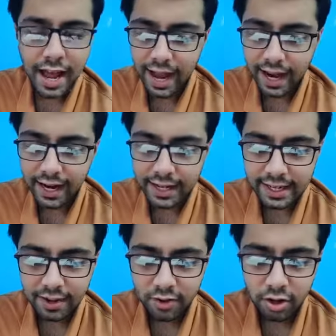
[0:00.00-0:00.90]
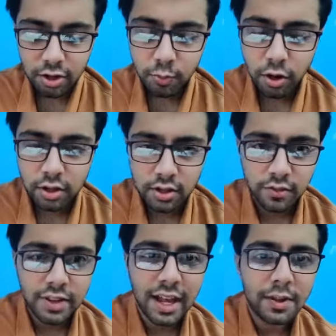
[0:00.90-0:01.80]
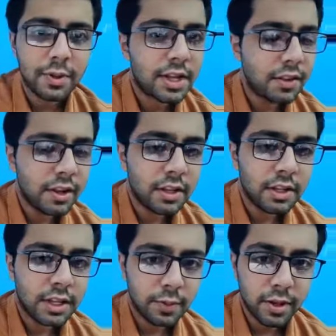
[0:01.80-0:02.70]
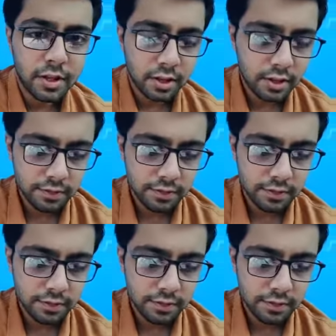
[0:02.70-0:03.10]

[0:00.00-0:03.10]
and capillary spots which has been given in the image.